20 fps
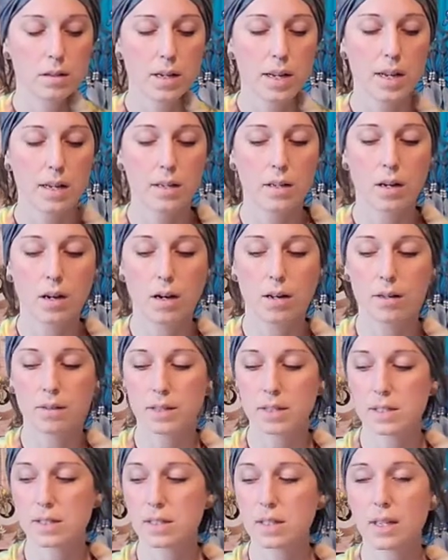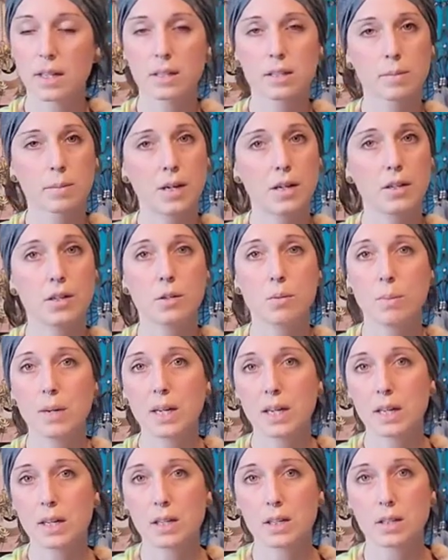And all these things about you
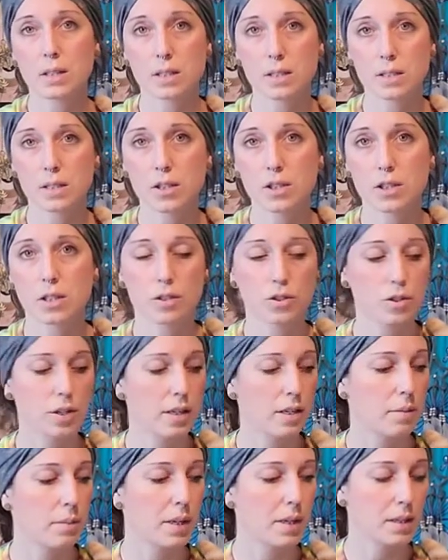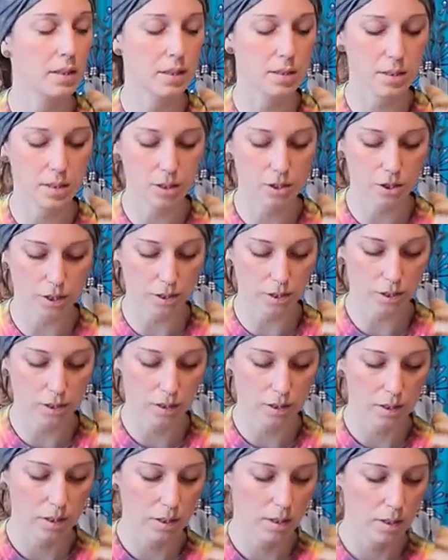making a decision and trying to make a decision.
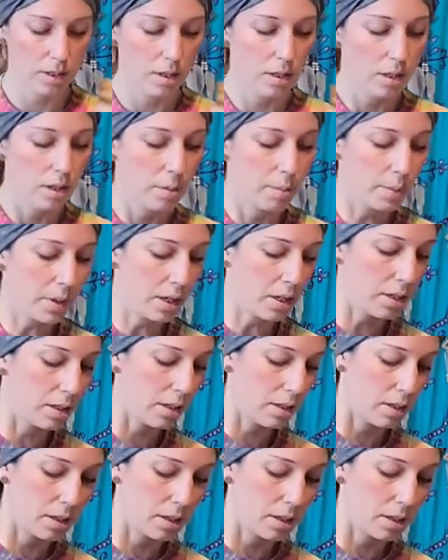But